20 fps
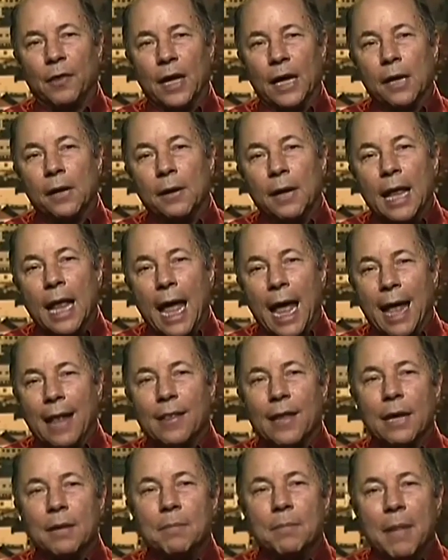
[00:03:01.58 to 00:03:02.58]
there,
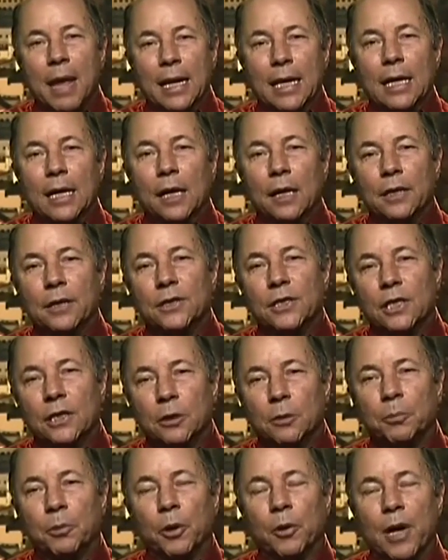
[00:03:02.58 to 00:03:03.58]
and then many others in
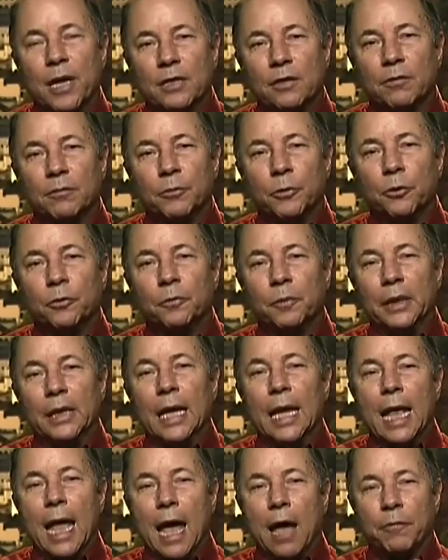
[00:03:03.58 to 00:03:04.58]
the progressive movement
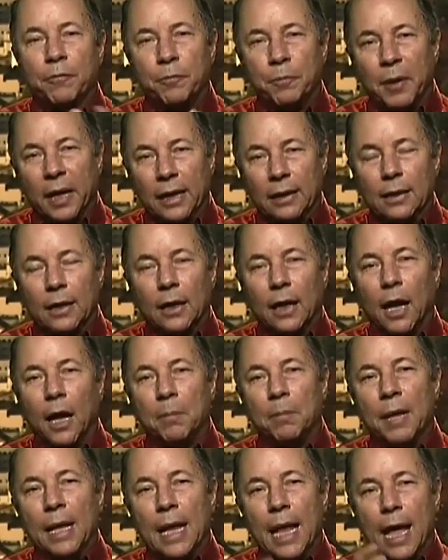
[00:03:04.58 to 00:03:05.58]
have picked it
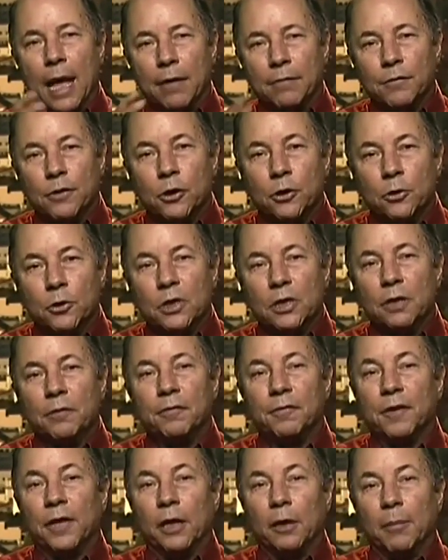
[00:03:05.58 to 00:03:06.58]
up, have used the
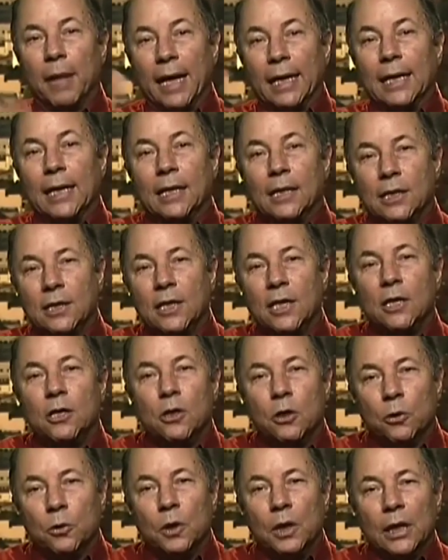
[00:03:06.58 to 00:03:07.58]
film, and
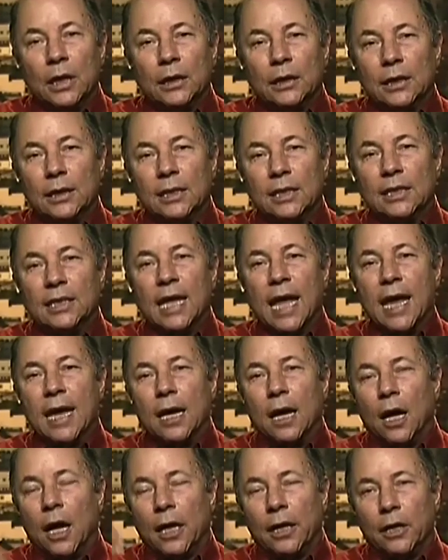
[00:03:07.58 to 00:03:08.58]
continue to
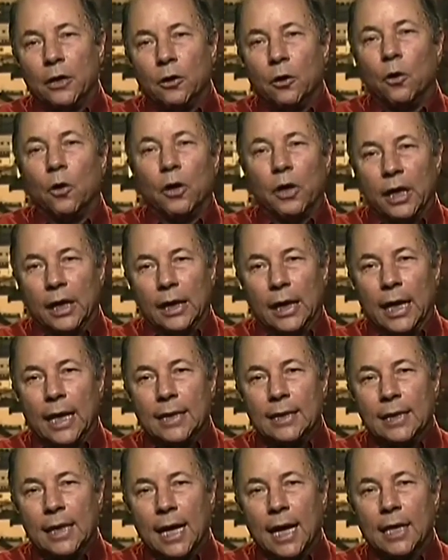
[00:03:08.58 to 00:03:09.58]
stay on and
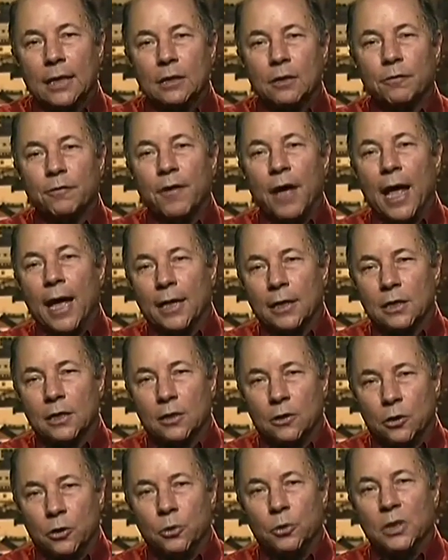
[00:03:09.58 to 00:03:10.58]
organize against
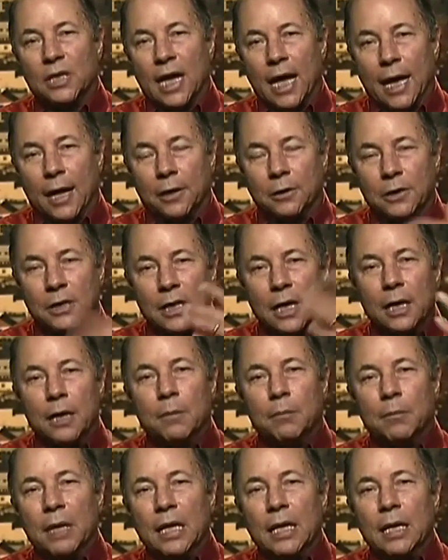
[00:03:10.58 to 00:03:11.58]
Fox, Newshounds,
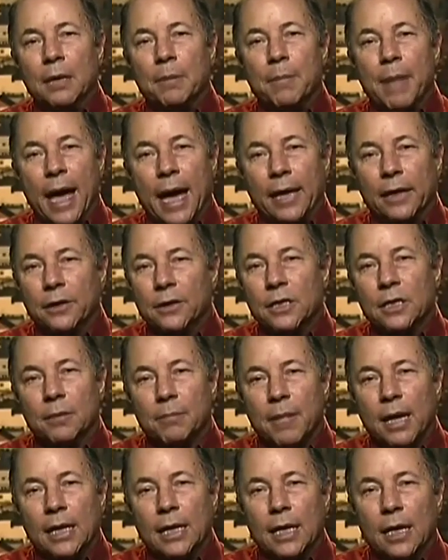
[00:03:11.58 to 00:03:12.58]
Media Matters,
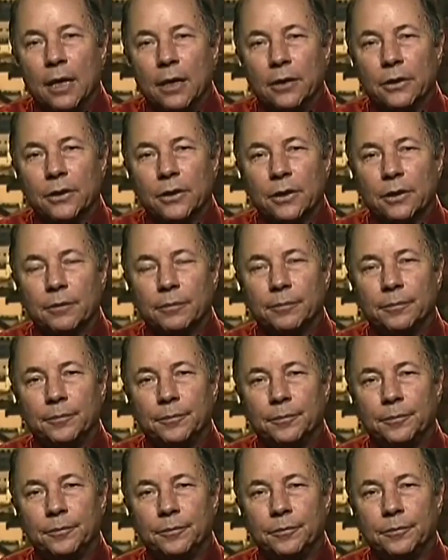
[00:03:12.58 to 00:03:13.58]
and many others. Yeah,
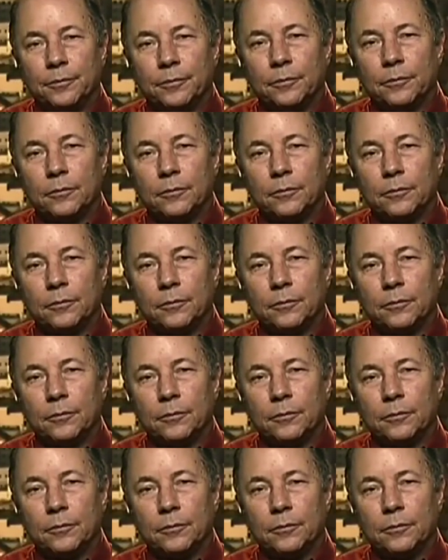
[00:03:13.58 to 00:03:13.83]
I remember